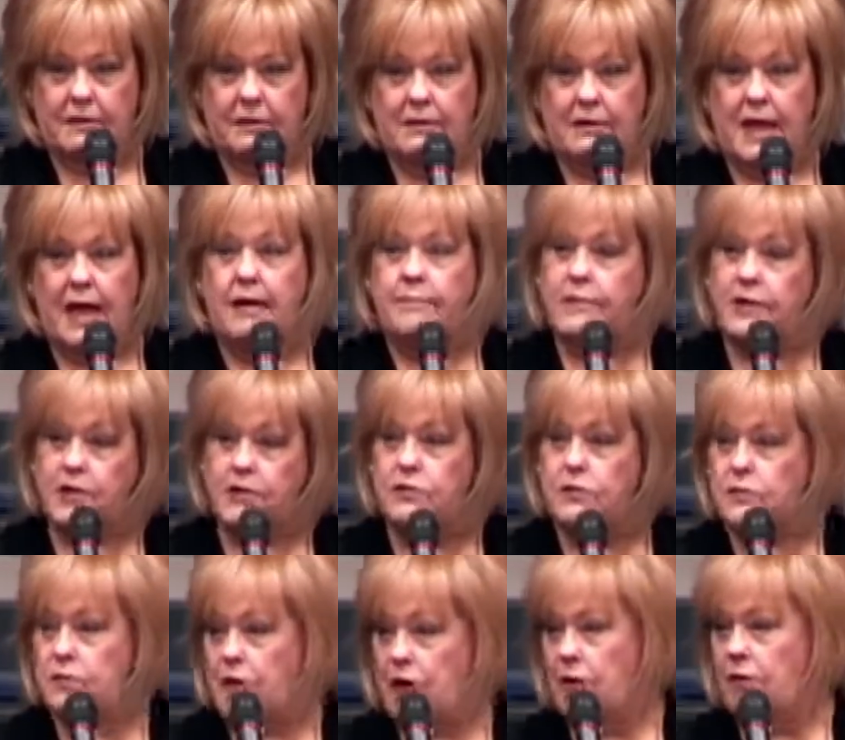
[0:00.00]
How many
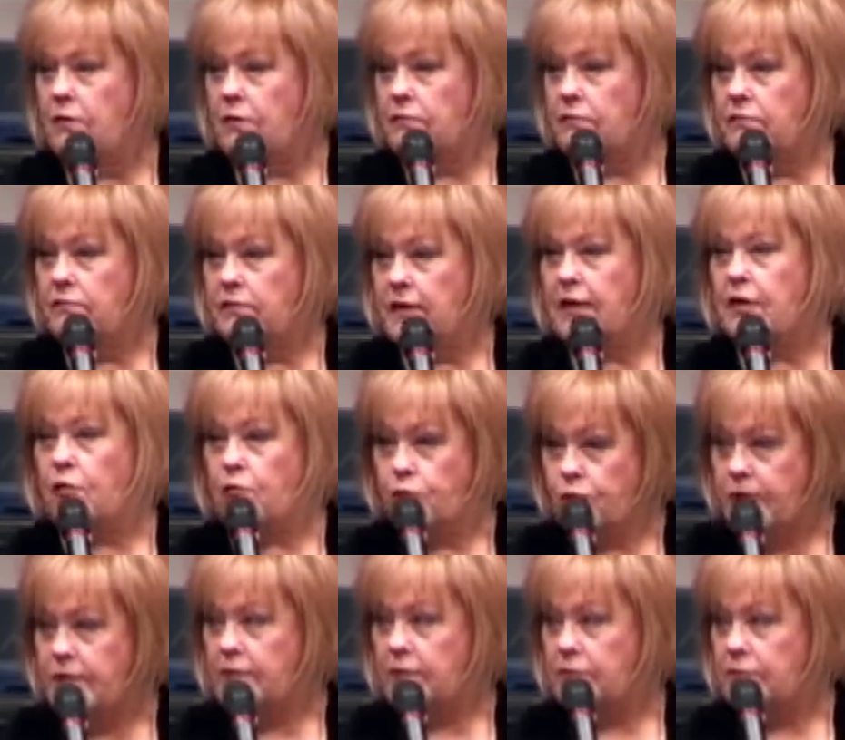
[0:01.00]
you know that are
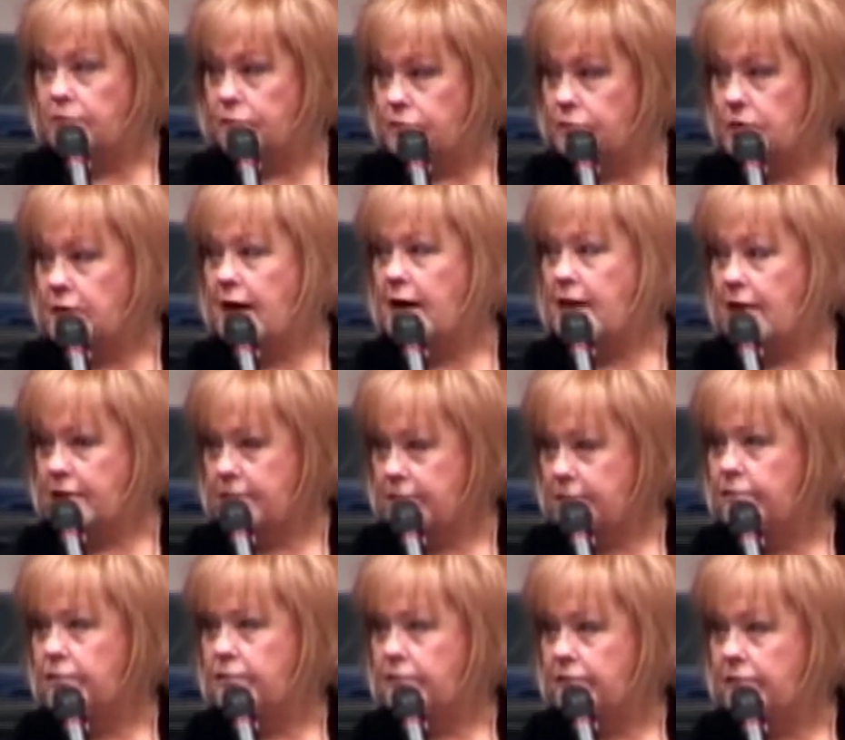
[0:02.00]
real? Count them.
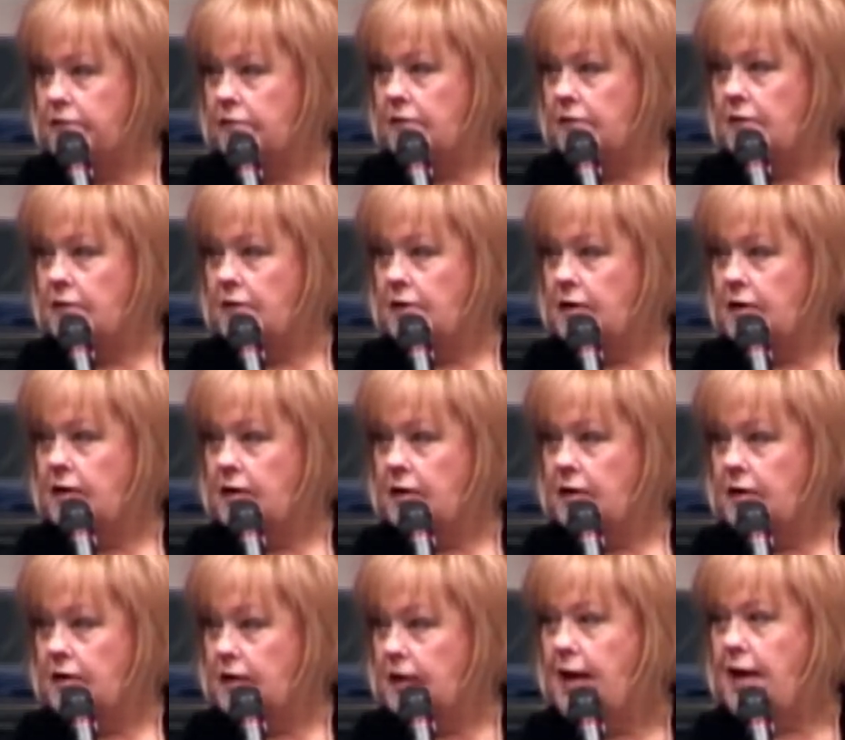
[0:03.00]

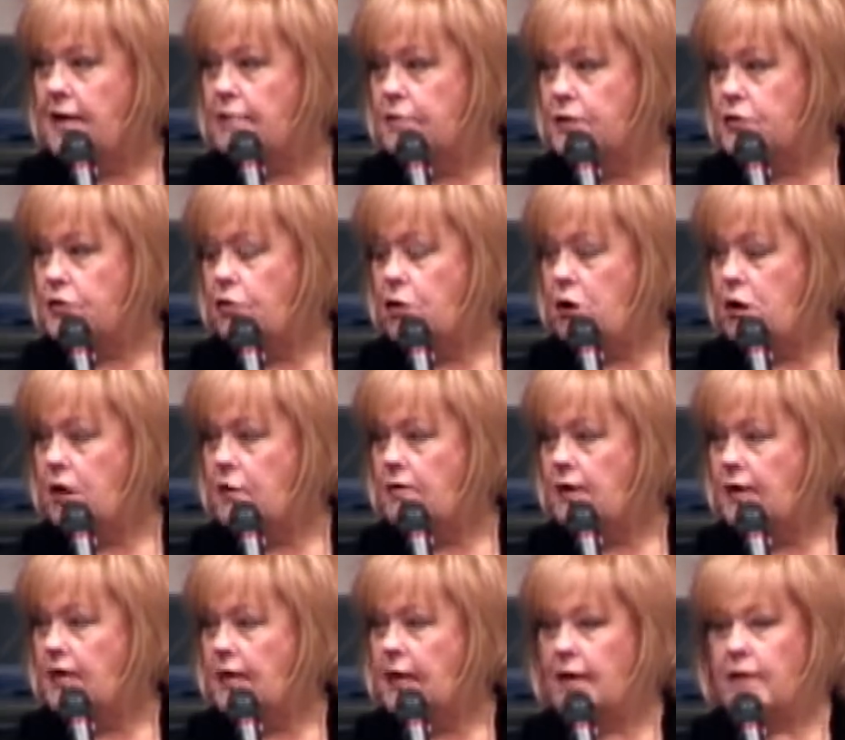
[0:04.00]
Count them in your heart
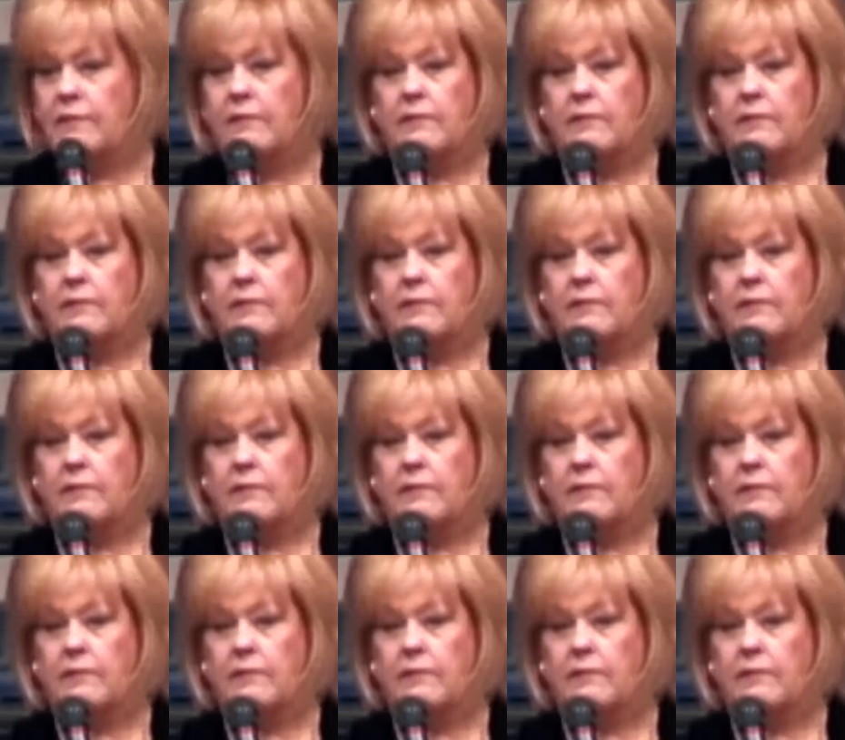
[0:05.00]
right now.